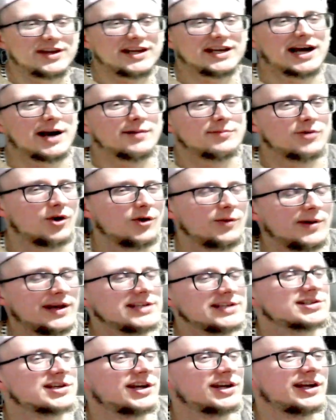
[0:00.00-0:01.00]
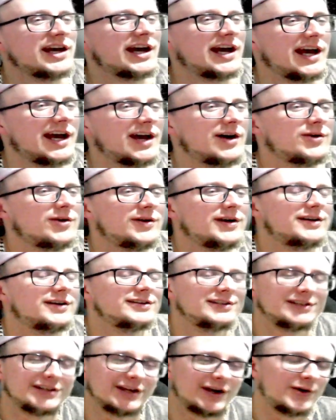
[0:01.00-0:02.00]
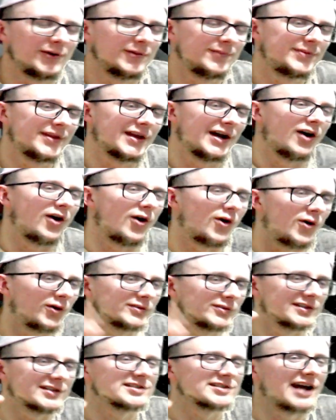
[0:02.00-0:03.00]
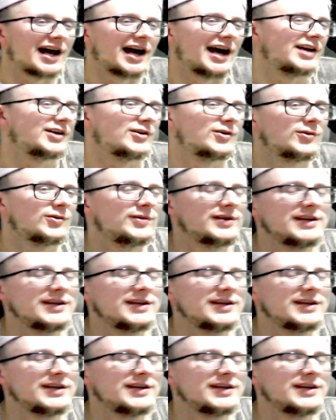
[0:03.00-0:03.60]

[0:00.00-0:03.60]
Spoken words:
I'm always gonna hold the title